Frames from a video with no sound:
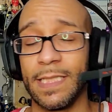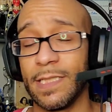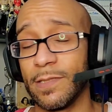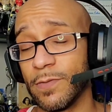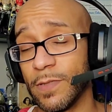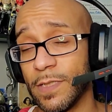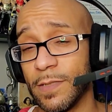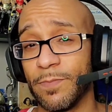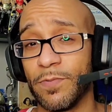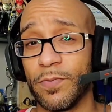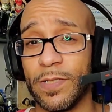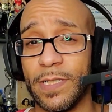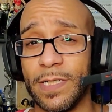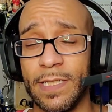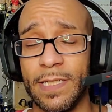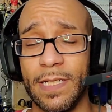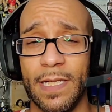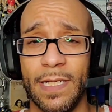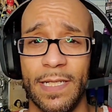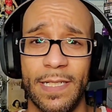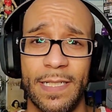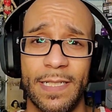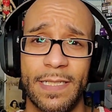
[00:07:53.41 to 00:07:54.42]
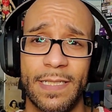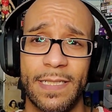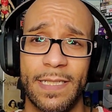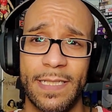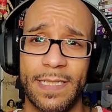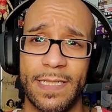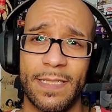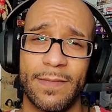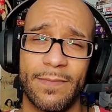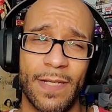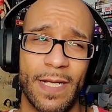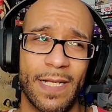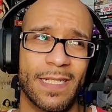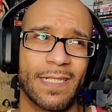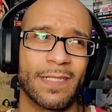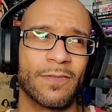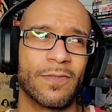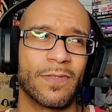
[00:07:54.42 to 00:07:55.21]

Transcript: This was a pretty decent match.